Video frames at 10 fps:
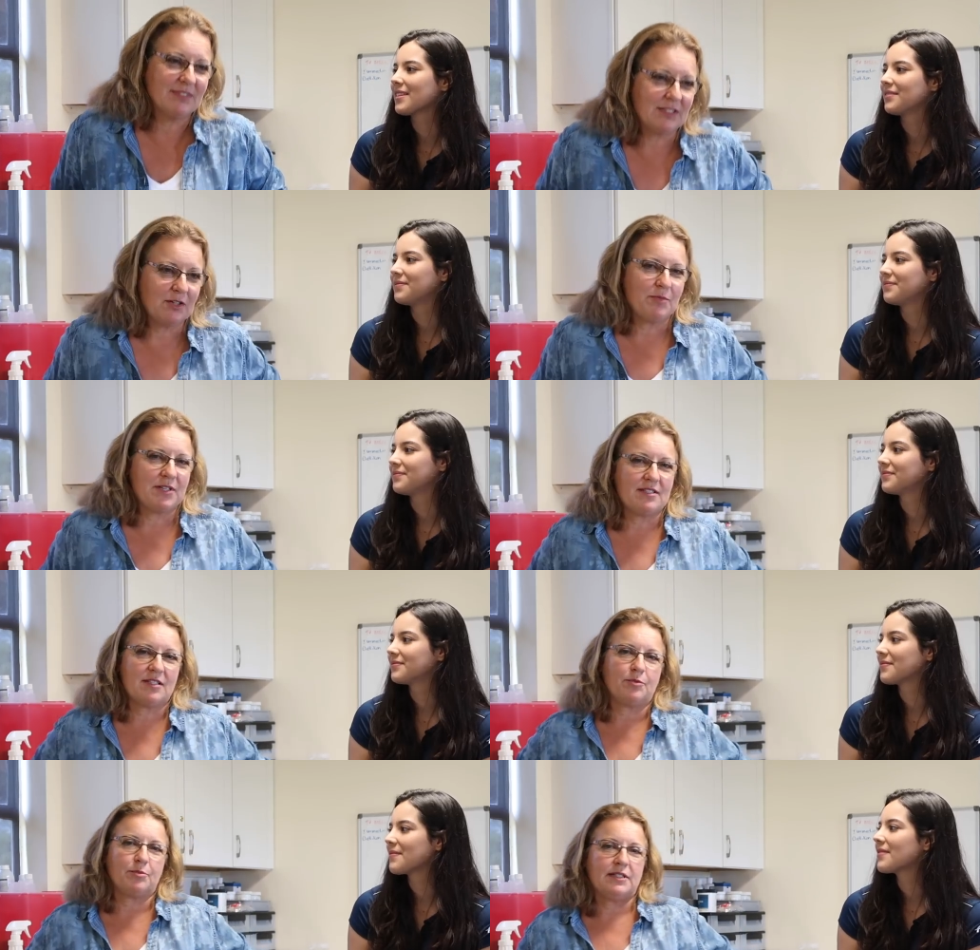Speaker 1: a little bit of
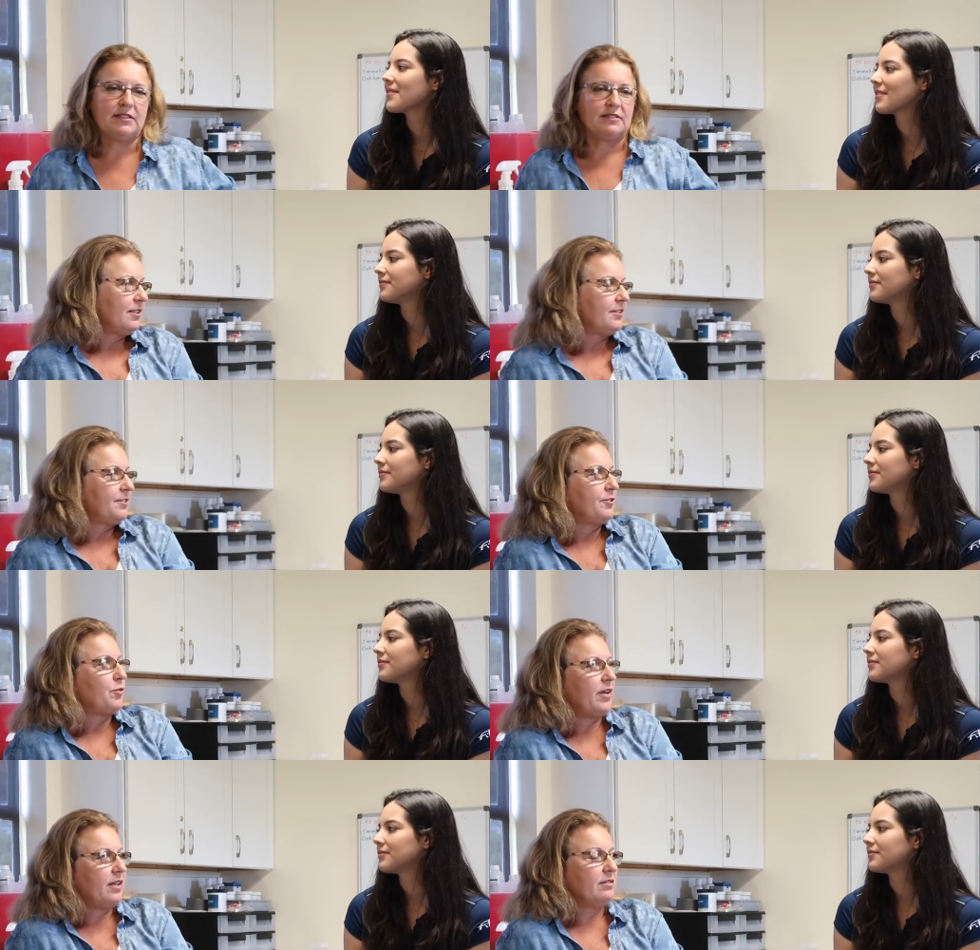supplement in a
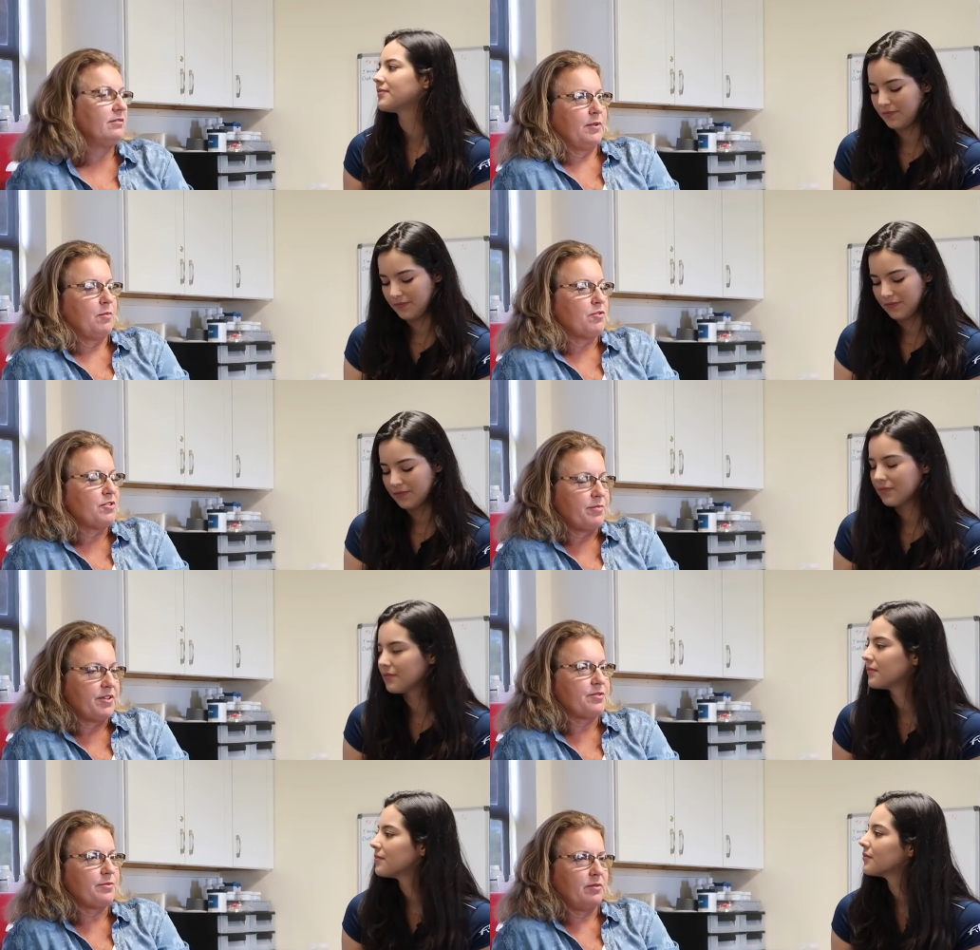different way. But most
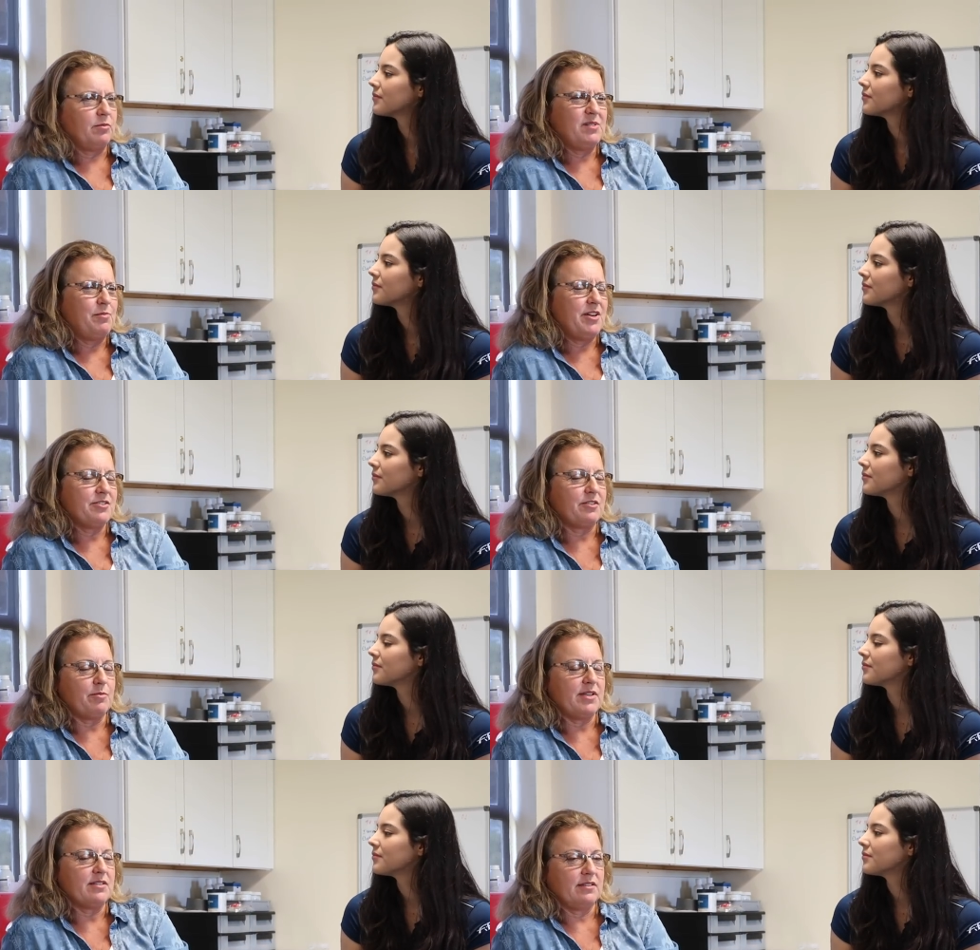mares will. Mares are
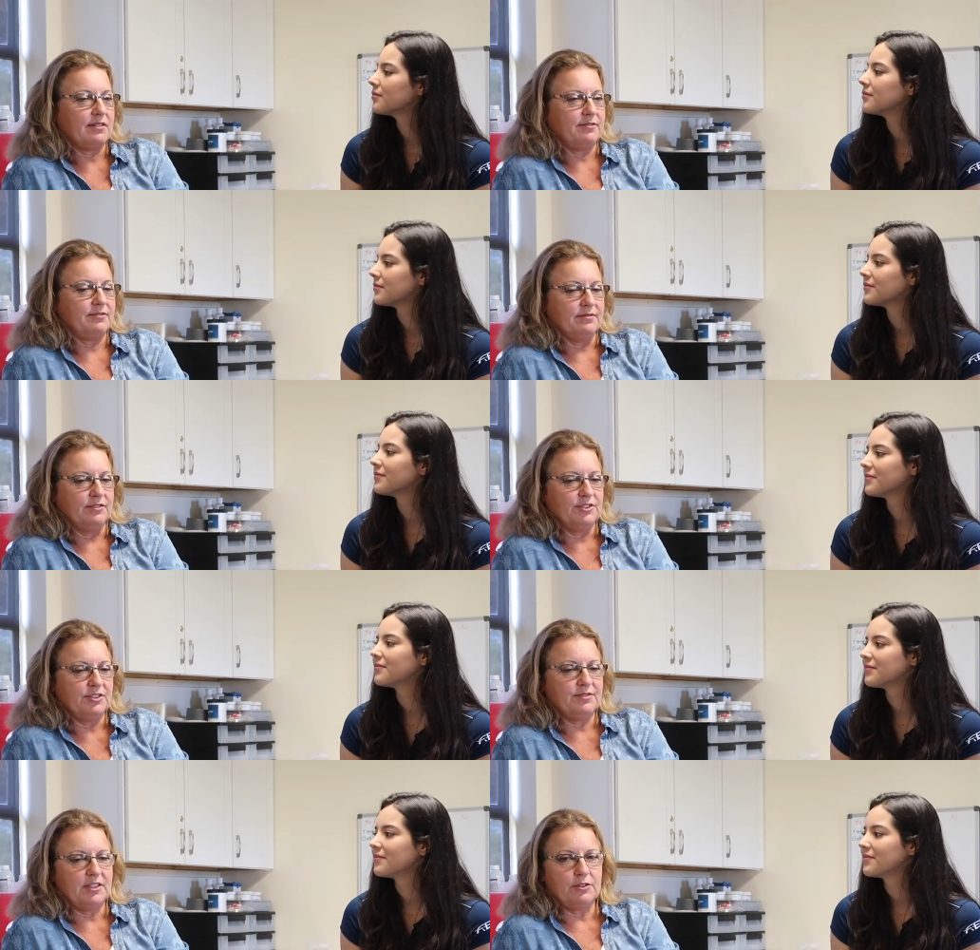amazing. They're
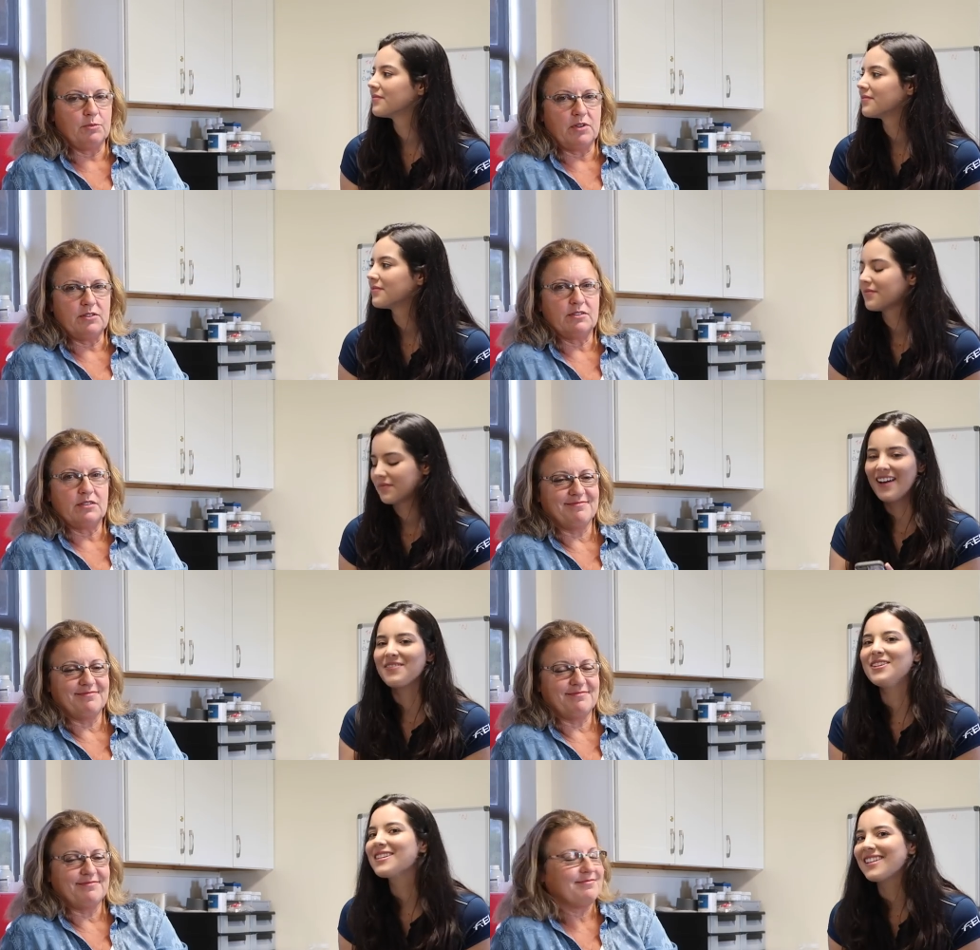usually very good mothers.
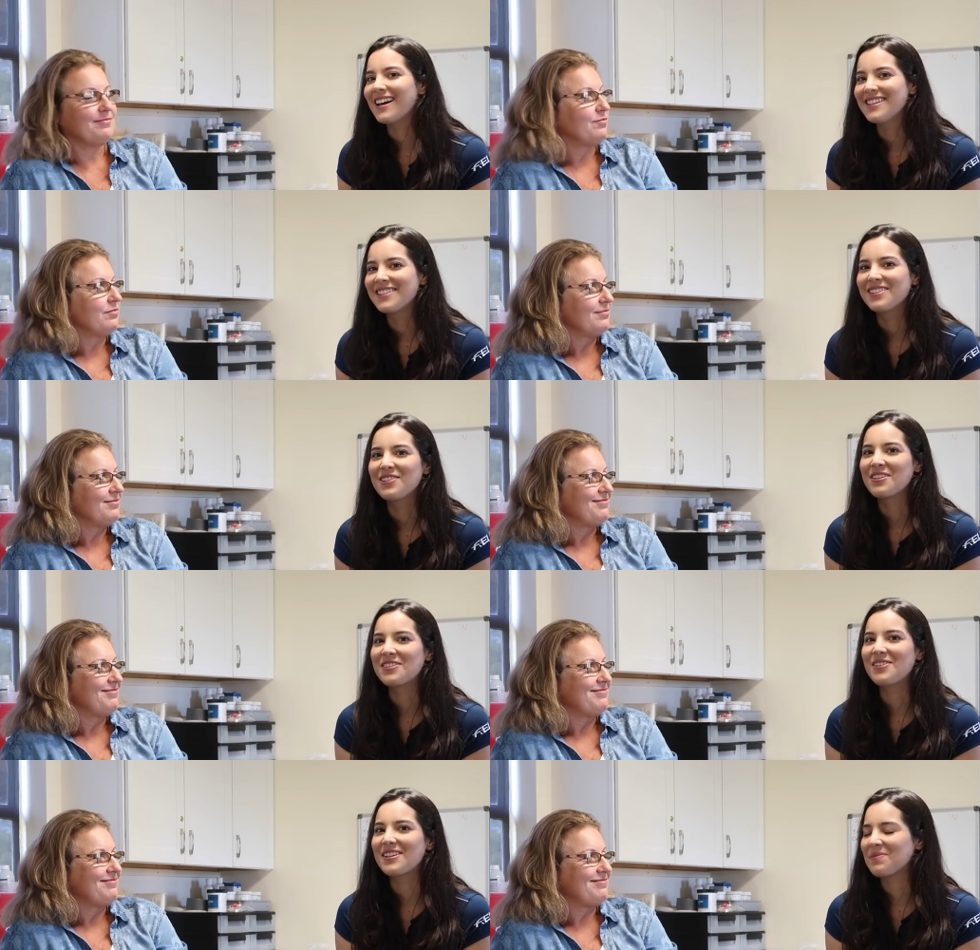
Speaker 2: I'm so excited to see
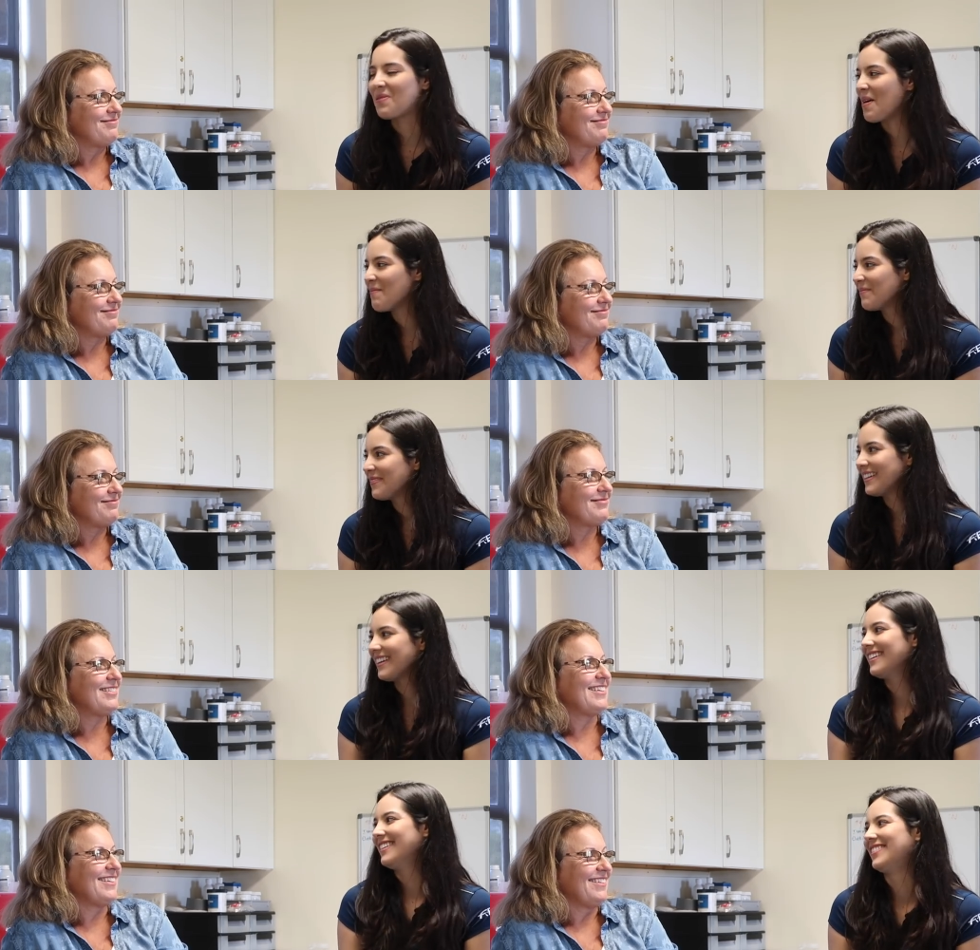Crystal as a mom.
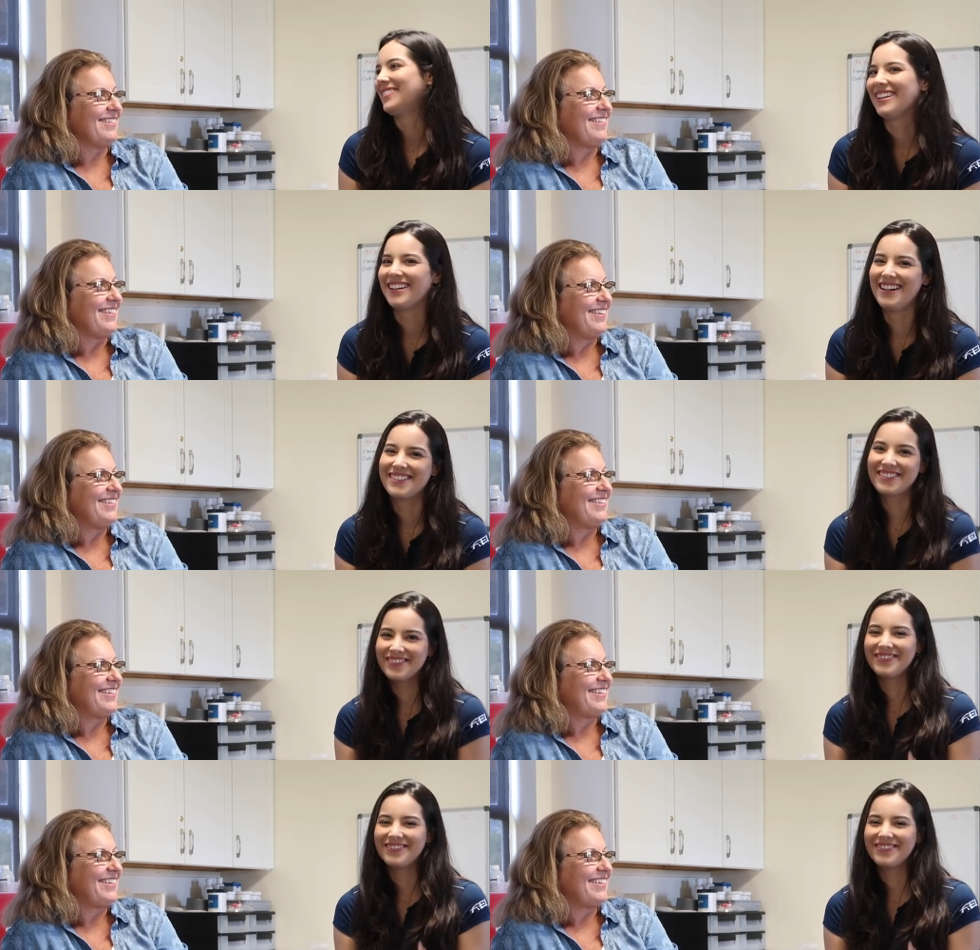Like, oh my gosh,